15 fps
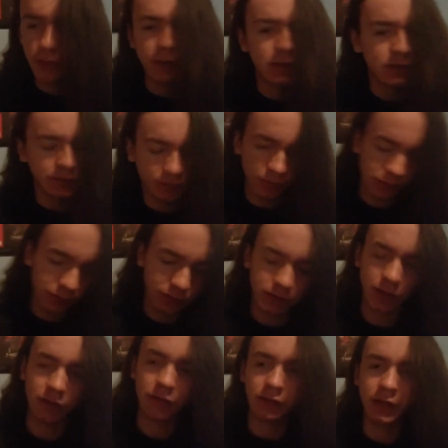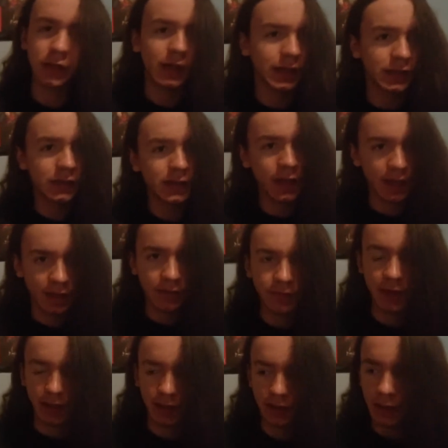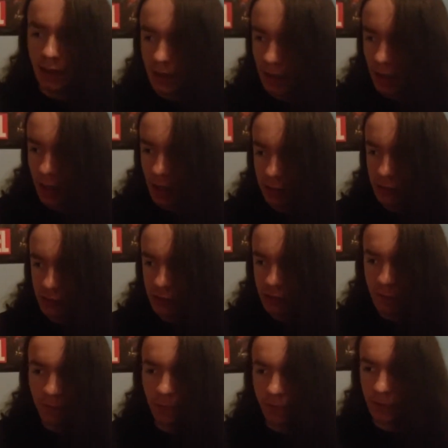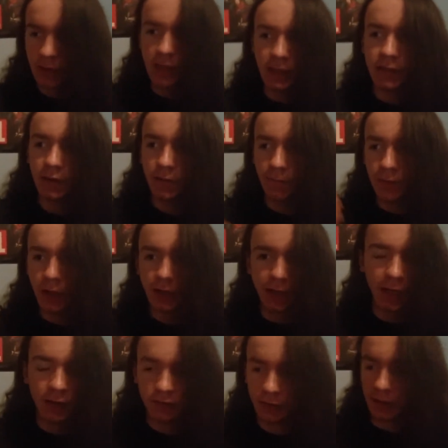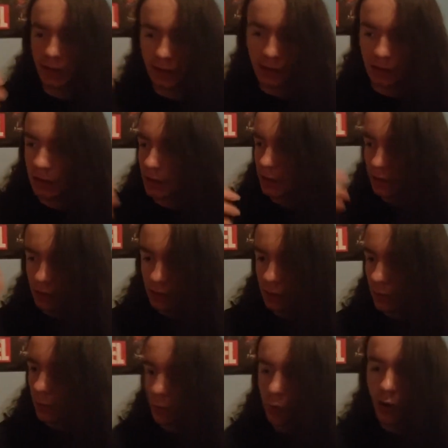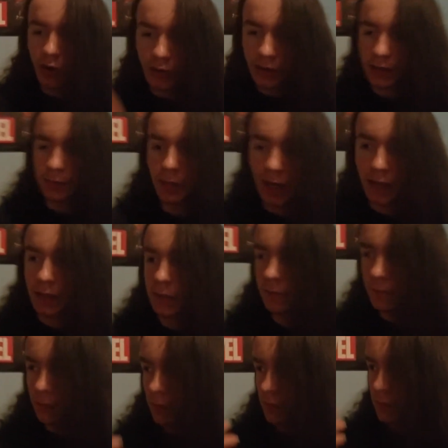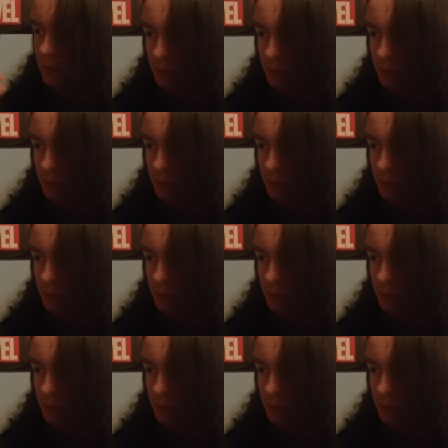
these delusions aren't real. I didn't have that. I was just freaking the fuck out, like walking back and forth